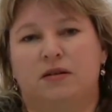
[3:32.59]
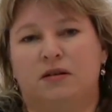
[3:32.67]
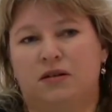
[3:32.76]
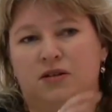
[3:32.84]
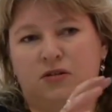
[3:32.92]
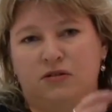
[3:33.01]

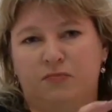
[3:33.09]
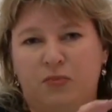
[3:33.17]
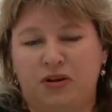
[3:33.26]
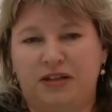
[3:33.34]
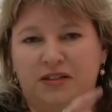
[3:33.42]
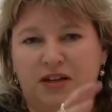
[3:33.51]
because the
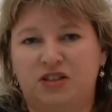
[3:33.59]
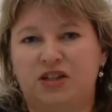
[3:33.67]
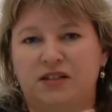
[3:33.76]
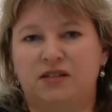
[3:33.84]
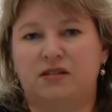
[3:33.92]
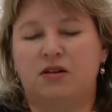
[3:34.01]
body
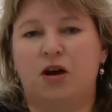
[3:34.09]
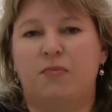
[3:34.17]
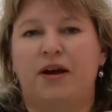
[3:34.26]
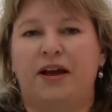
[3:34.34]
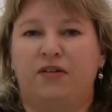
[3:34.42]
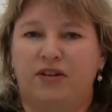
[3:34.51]
digests
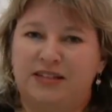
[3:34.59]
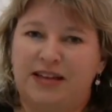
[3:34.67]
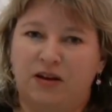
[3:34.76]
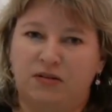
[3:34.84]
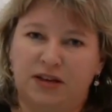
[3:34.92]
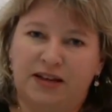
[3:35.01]
carbohydrate
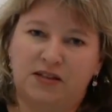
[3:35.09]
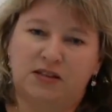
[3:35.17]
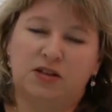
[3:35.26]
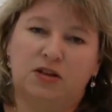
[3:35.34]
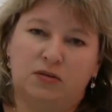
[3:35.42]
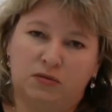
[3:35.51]
down
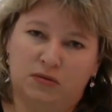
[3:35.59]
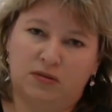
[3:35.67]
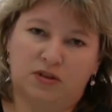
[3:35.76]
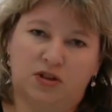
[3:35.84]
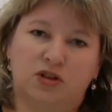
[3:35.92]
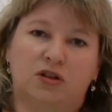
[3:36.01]
into
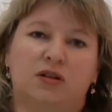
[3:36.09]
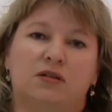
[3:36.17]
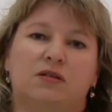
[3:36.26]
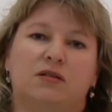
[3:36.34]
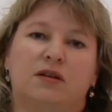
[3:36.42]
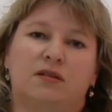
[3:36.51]
the
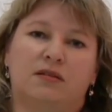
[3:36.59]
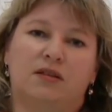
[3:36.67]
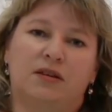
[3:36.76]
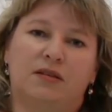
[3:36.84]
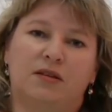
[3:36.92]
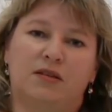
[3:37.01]
sugars that
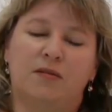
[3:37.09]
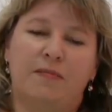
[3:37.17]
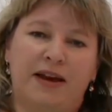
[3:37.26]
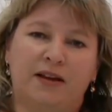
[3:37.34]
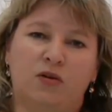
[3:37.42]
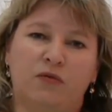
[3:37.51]
they're
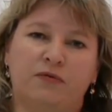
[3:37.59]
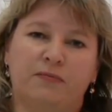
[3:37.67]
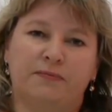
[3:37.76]
made of.